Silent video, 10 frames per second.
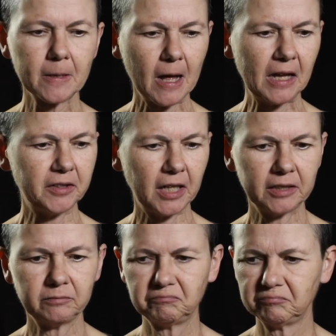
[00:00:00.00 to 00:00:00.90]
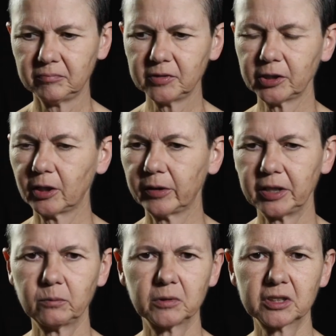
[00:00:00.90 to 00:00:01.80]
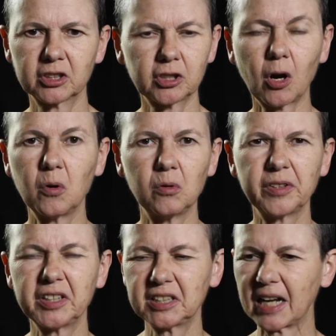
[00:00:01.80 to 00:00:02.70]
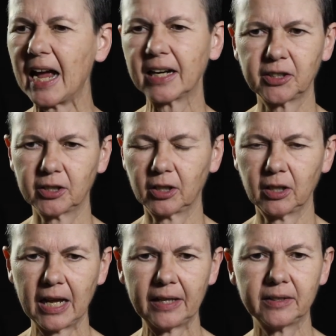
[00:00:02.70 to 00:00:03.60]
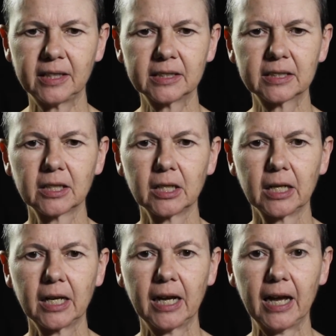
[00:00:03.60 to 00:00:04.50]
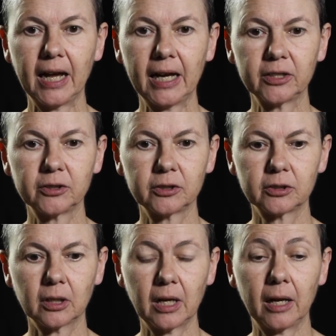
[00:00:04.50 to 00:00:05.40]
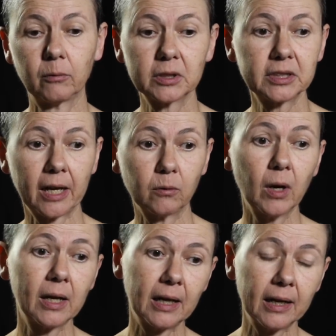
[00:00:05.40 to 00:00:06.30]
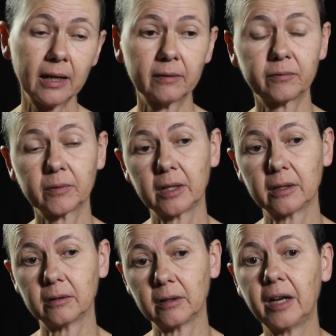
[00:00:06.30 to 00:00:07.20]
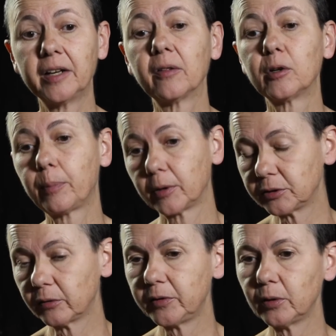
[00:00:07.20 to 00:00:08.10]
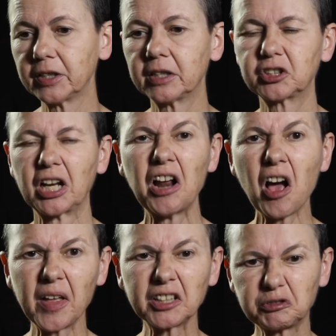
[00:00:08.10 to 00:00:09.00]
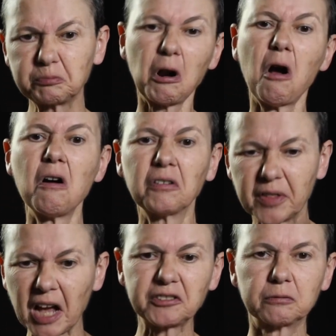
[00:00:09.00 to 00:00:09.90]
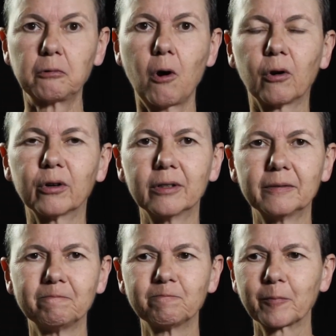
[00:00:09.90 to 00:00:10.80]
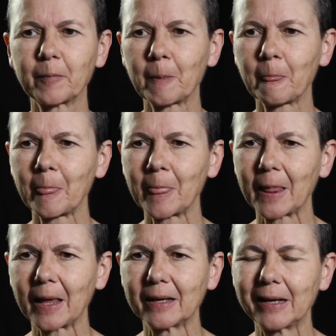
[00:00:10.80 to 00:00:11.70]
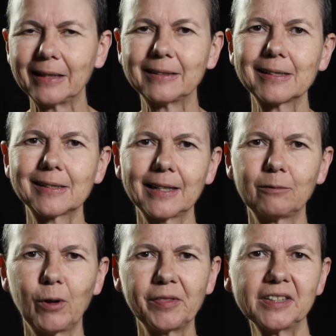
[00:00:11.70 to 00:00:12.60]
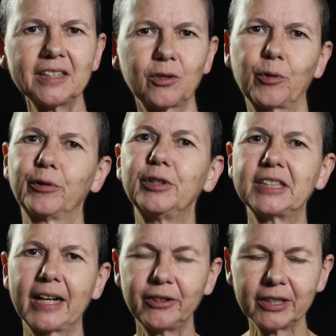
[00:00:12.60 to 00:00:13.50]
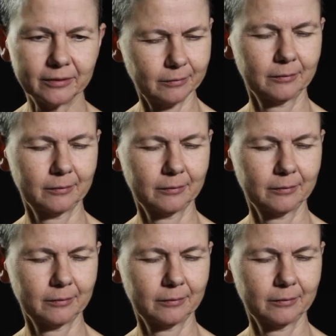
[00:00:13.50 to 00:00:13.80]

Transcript: and you know, it was so, this anger and this, and I was saying, well, I have another point of view, and he said, that's wrong. And I said, well, this is authoritarian.